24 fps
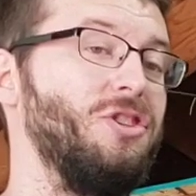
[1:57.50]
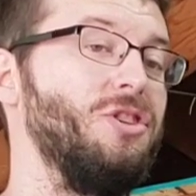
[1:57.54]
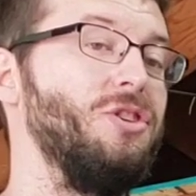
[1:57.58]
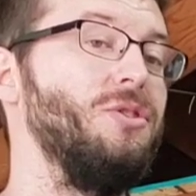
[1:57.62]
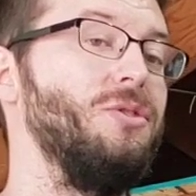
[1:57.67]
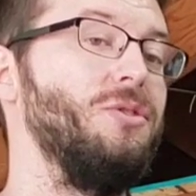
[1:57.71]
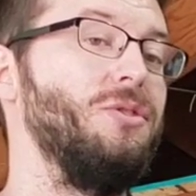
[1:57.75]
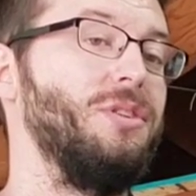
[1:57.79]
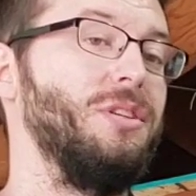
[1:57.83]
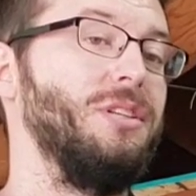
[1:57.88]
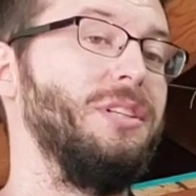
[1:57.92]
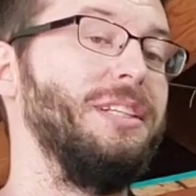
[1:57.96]

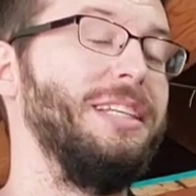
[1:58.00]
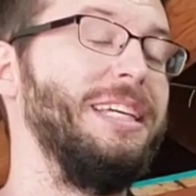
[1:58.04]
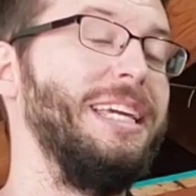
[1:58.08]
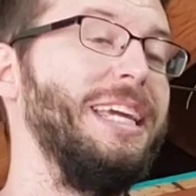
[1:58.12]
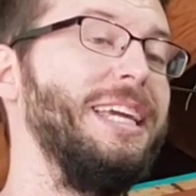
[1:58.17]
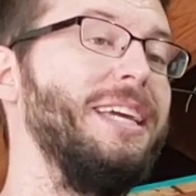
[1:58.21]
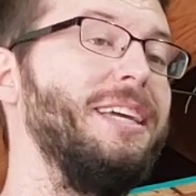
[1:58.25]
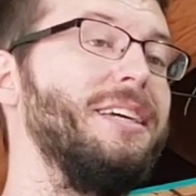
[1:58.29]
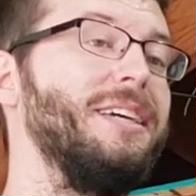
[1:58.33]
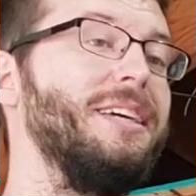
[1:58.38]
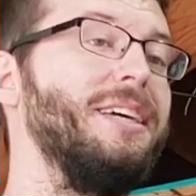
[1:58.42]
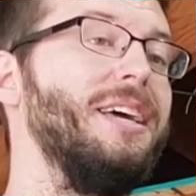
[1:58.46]
tooth,
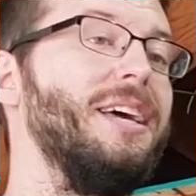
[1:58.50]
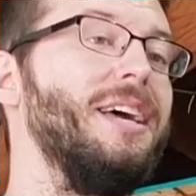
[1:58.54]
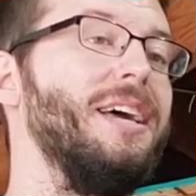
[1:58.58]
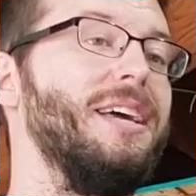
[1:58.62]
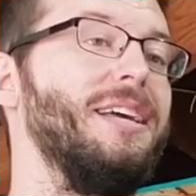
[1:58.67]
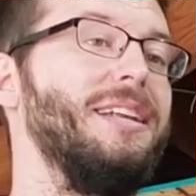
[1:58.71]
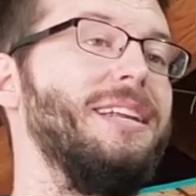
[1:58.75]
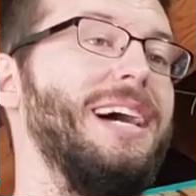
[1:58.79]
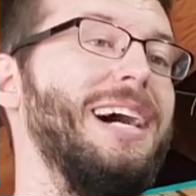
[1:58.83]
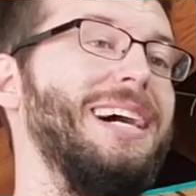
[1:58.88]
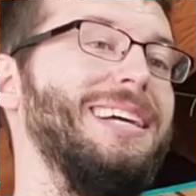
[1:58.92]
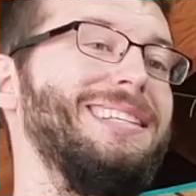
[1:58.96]
link
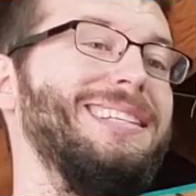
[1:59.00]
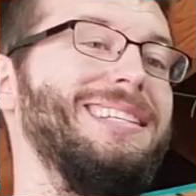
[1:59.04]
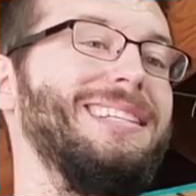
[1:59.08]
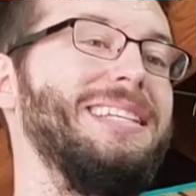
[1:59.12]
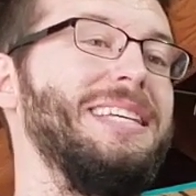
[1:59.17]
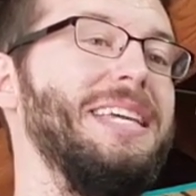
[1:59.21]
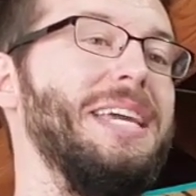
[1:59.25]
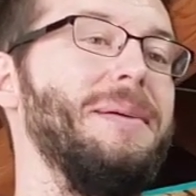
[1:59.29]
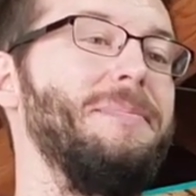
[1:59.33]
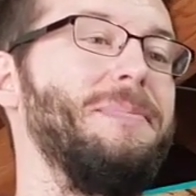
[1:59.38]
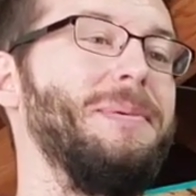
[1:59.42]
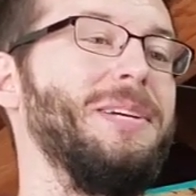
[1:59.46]
not
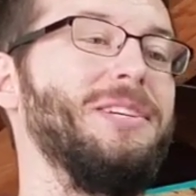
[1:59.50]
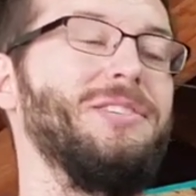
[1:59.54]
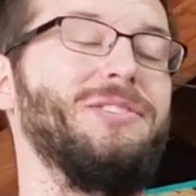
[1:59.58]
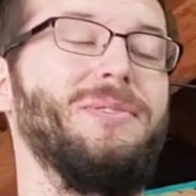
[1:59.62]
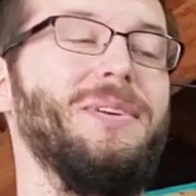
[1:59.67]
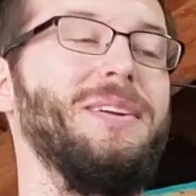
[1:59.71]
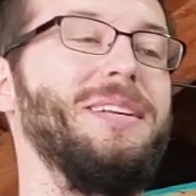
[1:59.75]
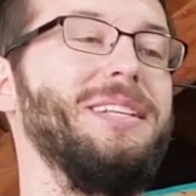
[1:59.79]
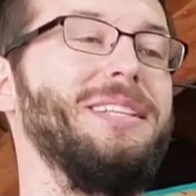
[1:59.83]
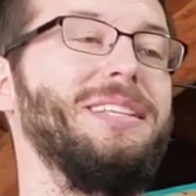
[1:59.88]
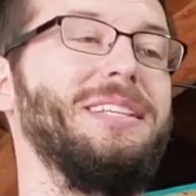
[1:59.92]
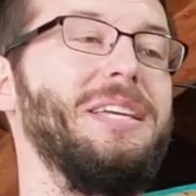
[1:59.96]
skip because
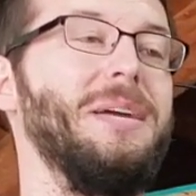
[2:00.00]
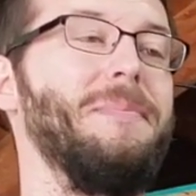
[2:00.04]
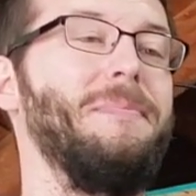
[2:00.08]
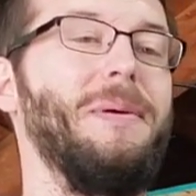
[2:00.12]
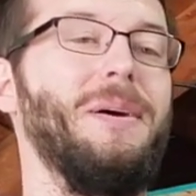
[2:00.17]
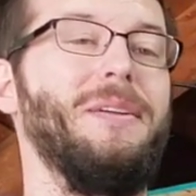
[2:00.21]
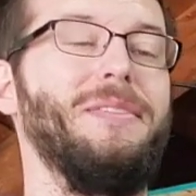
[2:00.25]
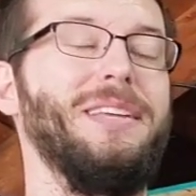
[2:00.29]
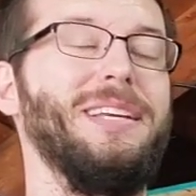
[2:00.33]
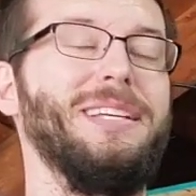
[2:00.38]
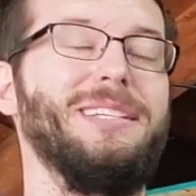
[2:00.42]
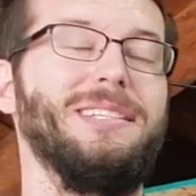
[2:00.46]
run and skip
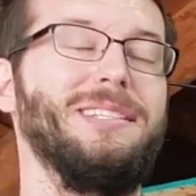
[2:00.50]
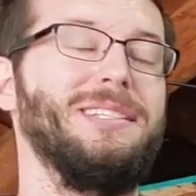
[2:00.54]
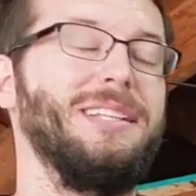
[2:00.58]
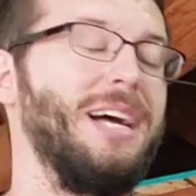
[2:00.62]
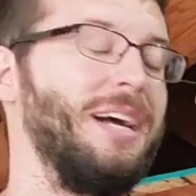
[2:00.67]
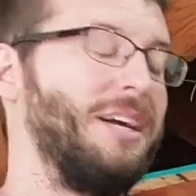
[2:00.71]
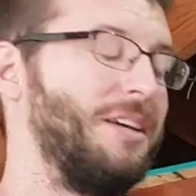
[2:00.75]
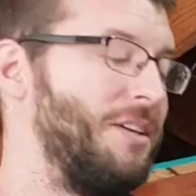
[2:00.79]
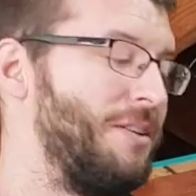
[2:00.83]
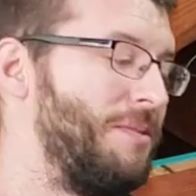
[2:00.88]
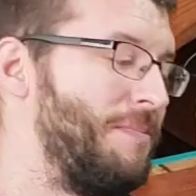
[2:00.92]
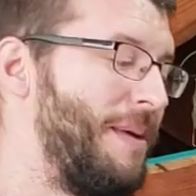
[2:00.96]
on this is
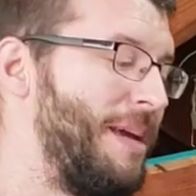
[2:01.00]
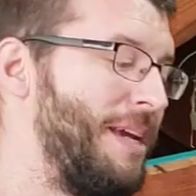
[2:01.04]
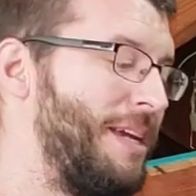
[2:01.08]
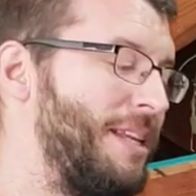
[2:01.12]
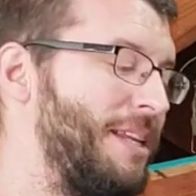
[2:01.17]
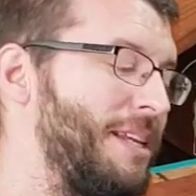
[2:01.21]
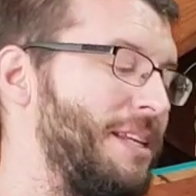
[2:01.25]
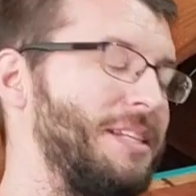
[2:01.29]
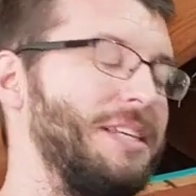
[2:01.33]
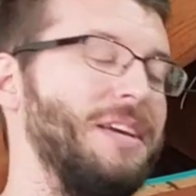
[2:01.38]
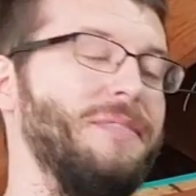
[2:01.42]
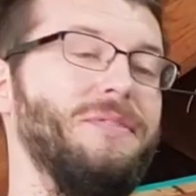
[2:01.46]
not going to make
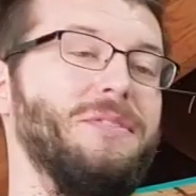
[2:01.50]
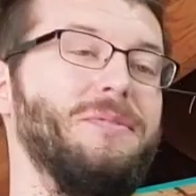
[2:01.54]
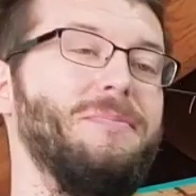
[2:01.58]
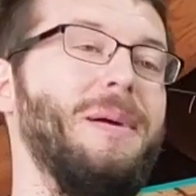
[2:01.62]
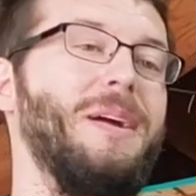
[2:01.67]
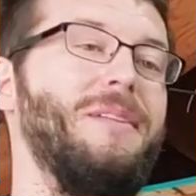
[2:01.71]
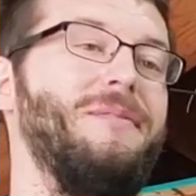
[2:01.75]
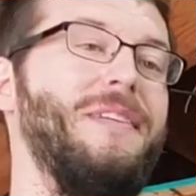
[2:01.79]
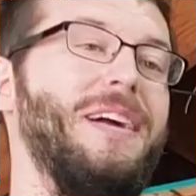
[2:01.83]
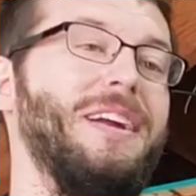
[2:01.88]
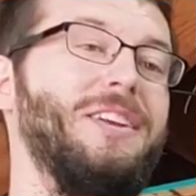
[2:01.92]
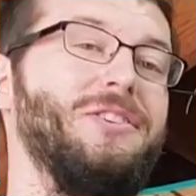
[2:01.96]
any difference.
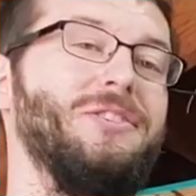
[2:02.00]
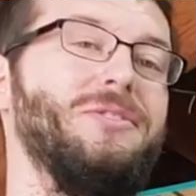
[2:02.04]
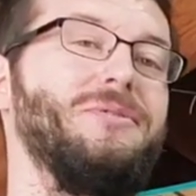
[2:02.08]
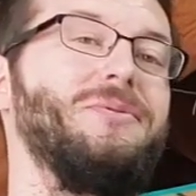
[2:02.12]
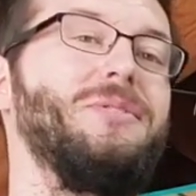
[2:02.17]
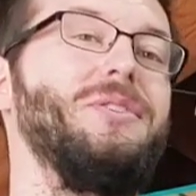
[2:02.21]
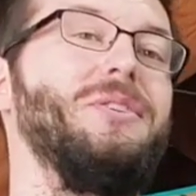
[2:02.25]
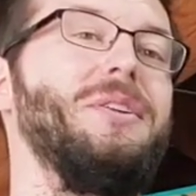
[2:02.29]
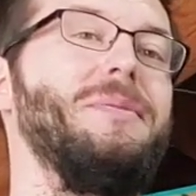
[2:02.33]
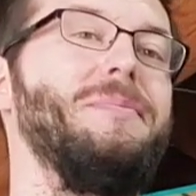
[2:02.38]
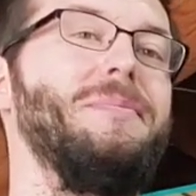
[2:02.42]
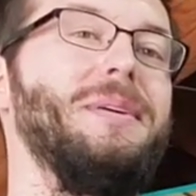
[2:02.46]
Matter of fact, you're
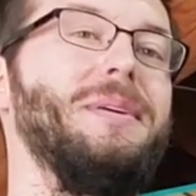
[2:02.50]
going to